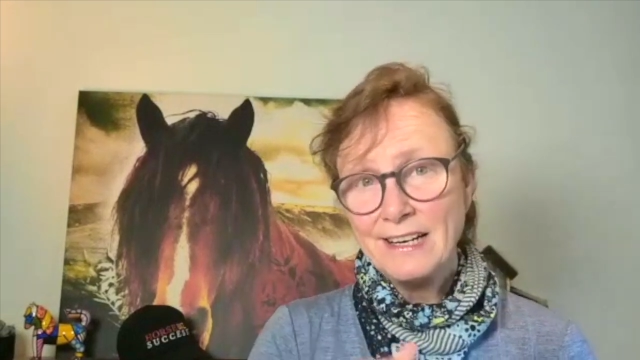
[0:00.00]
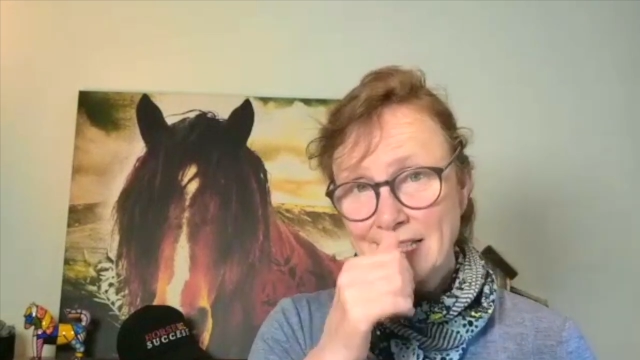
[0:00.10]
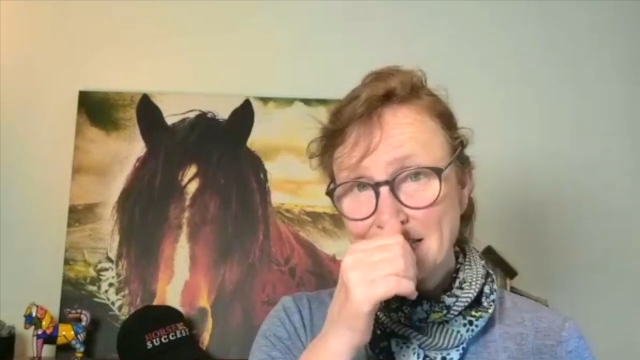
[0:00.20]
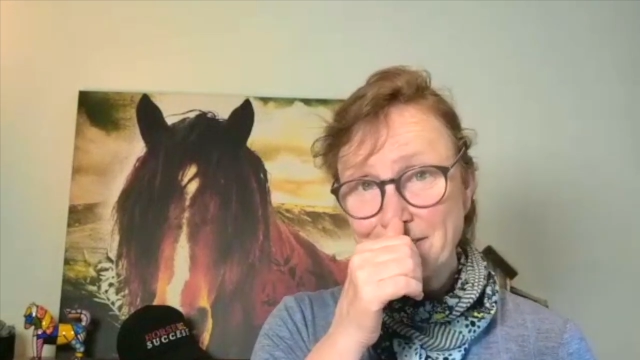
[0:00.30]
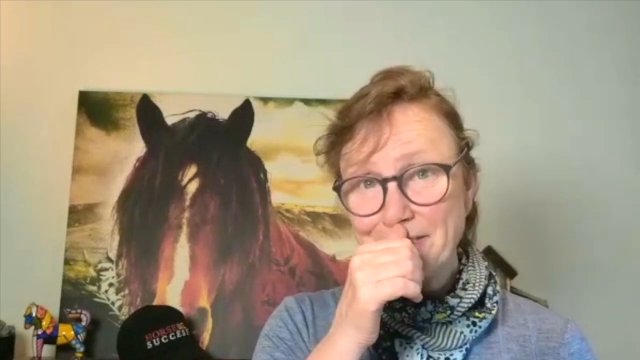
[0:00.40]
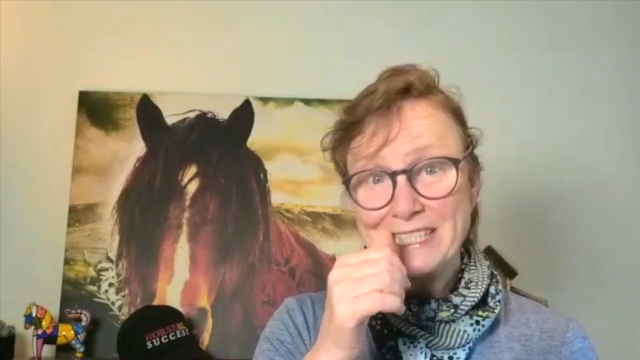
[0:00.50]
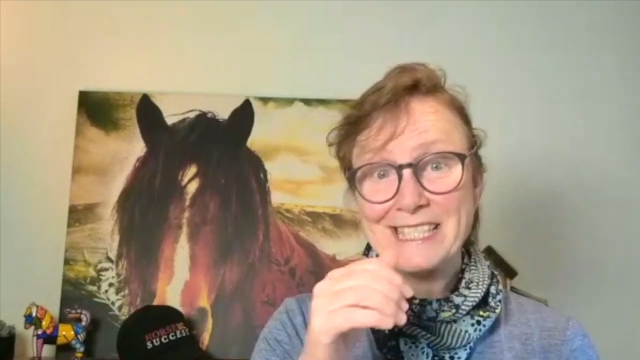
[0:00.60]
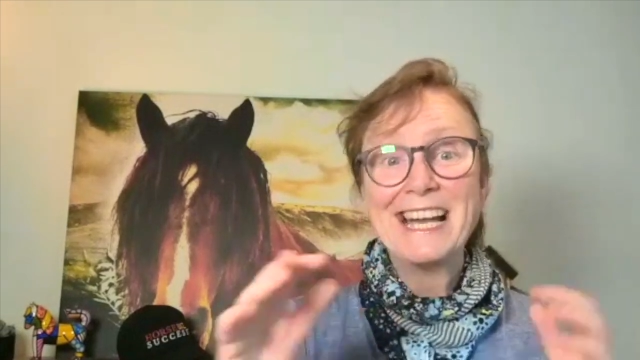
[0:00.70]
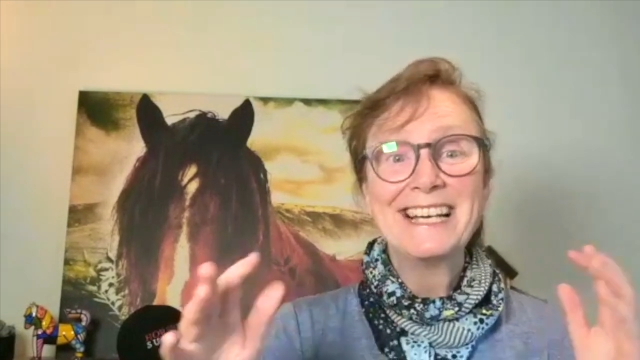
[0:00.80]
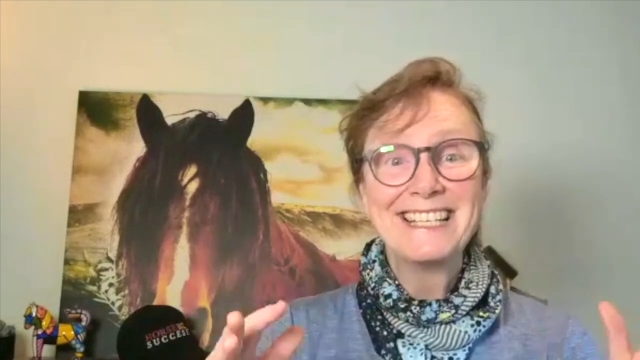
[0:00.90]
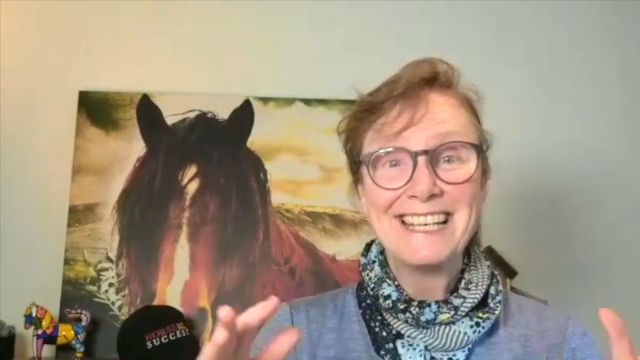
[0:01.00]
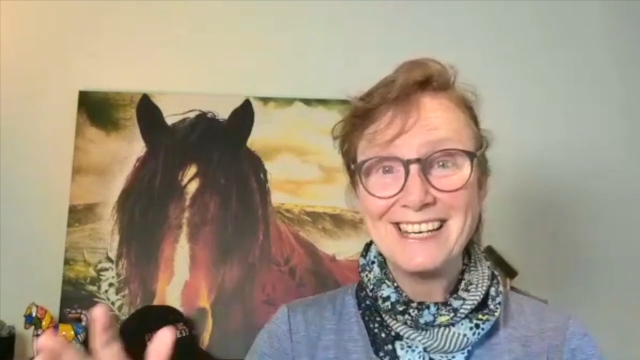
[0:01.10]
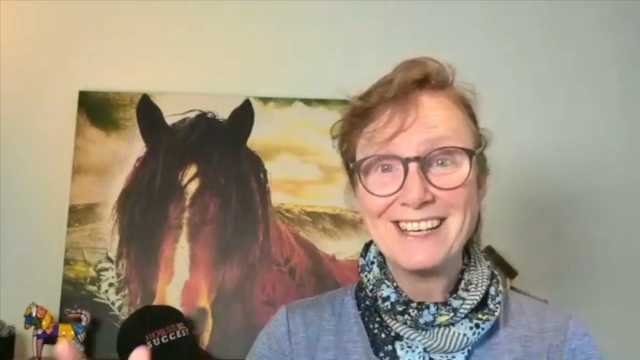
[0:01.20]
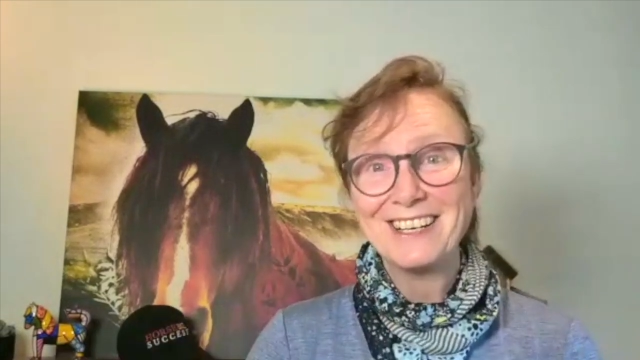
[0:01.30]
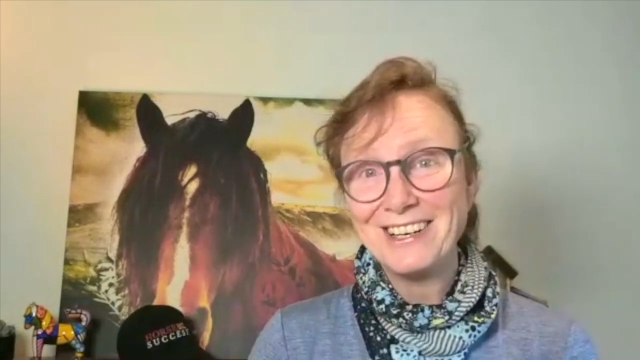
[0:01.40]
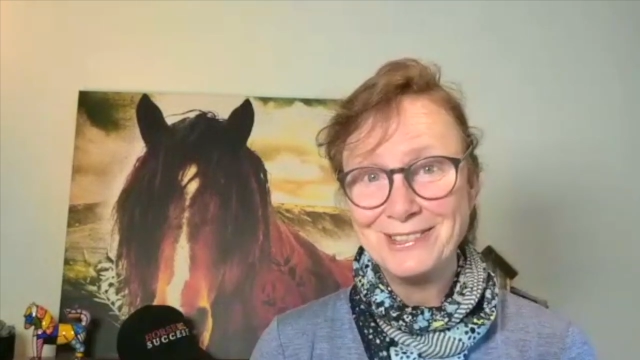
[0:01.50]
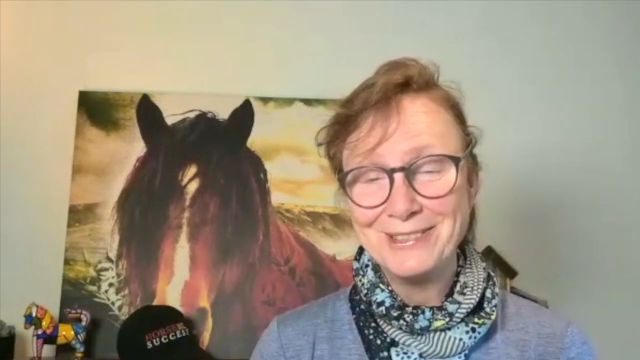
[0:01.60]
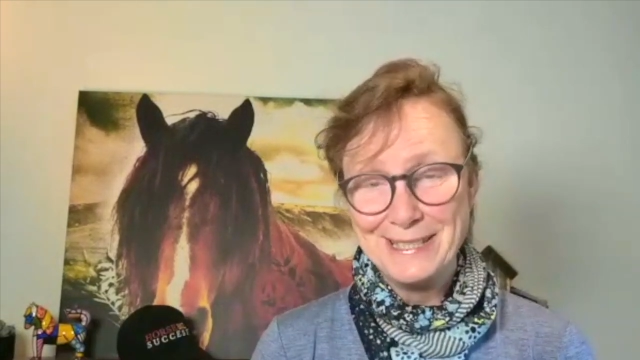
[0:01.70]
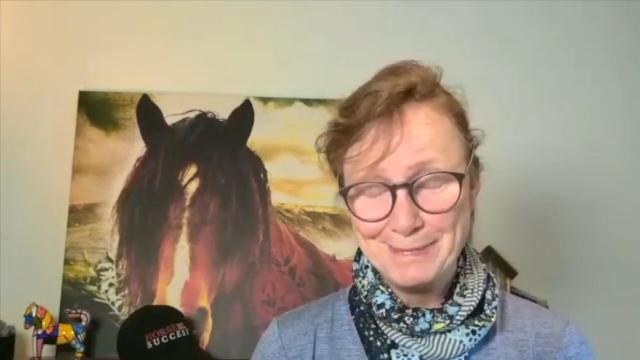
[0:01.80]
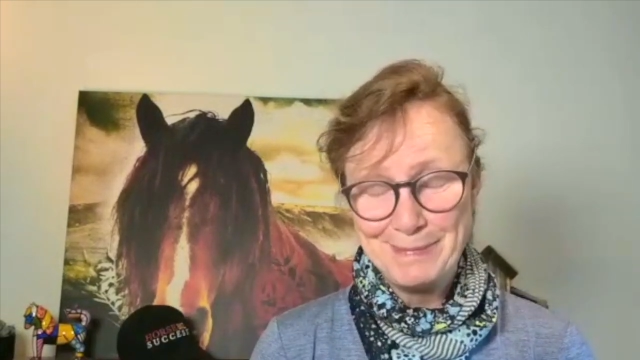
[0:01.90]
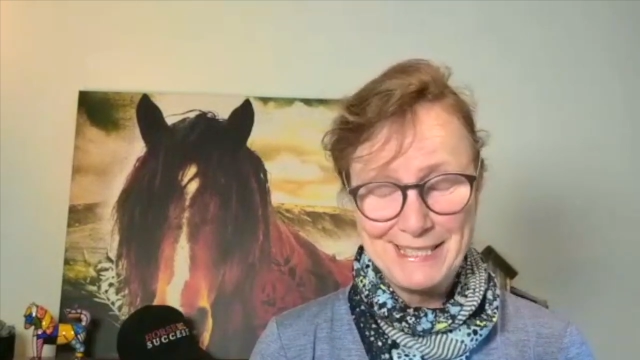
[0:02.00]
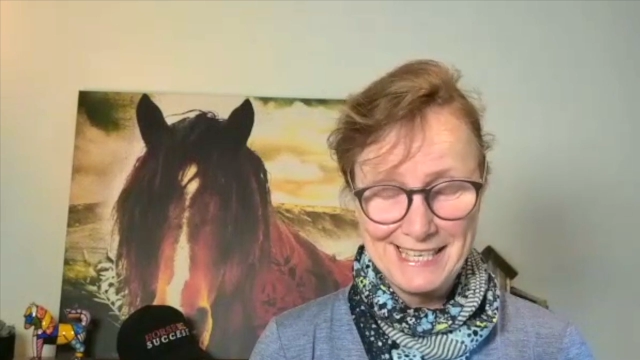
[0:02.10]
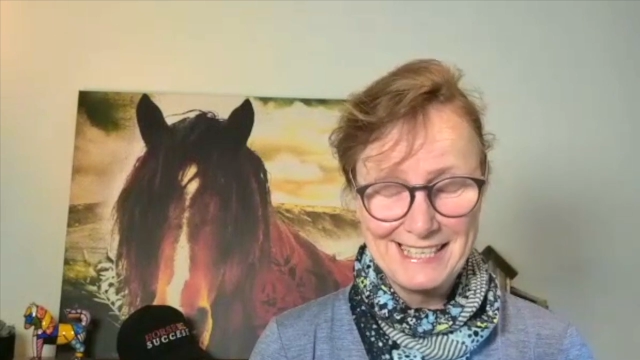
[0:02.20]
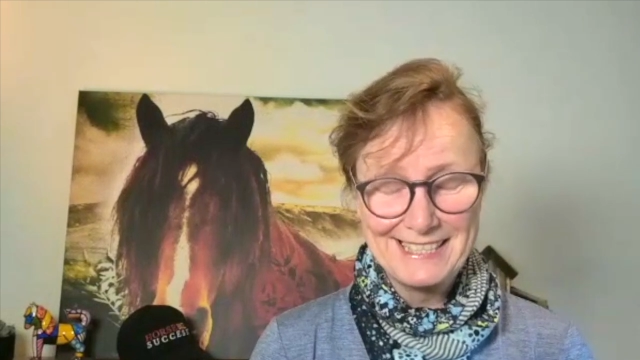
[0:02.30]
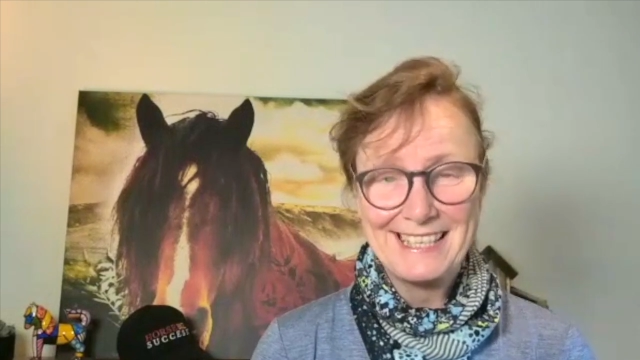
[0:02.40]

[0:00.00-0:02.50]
so done cannot always be done.